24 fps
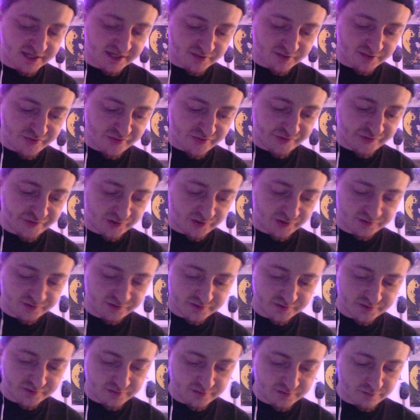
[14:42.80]
thought,
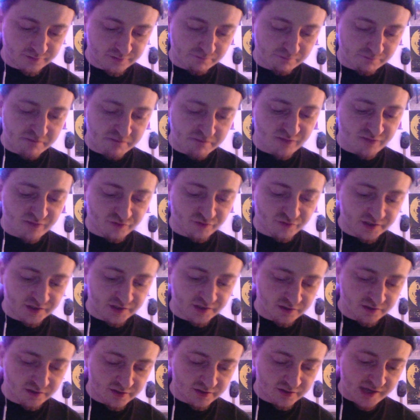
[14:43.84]
memory,
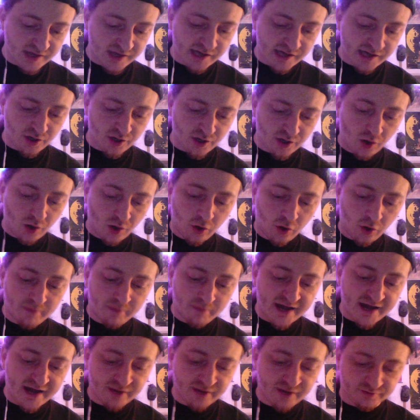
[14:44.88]
and all
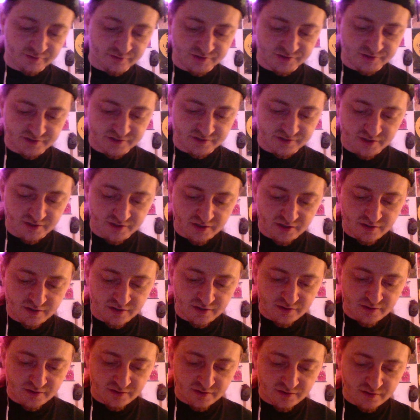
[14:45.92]
patterns
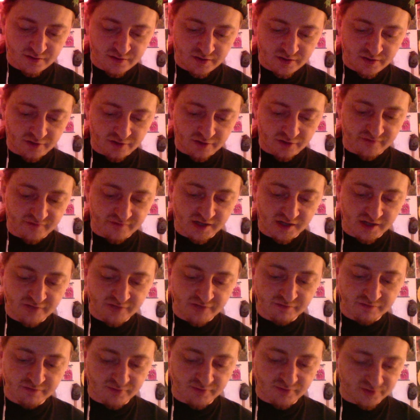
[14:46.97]
of a living
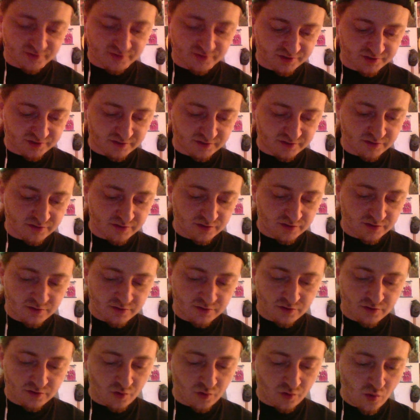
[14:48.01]
person,
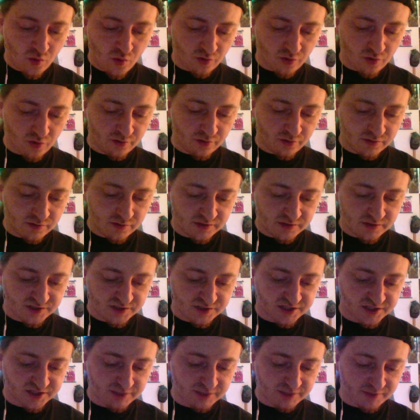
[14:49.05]
or,
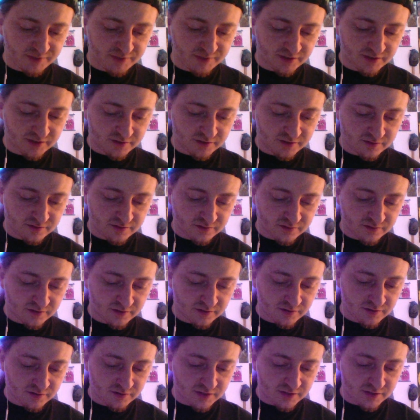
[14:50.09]
slipping
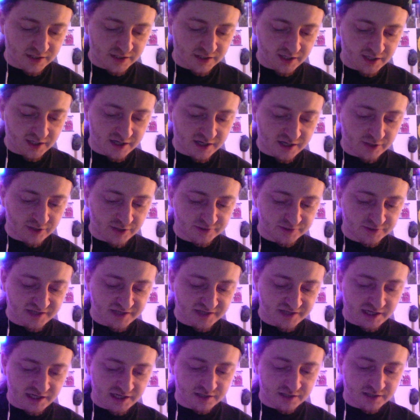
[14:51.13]
in a careless
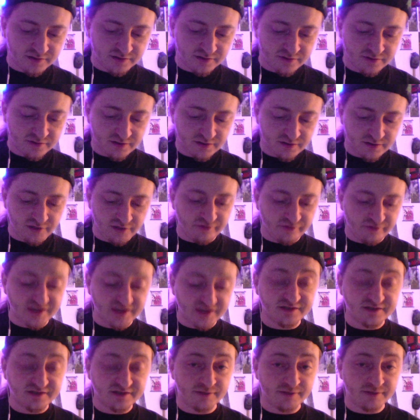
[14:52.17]
hand, erase
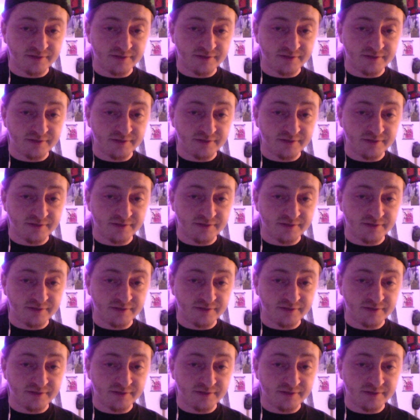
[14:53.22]
them.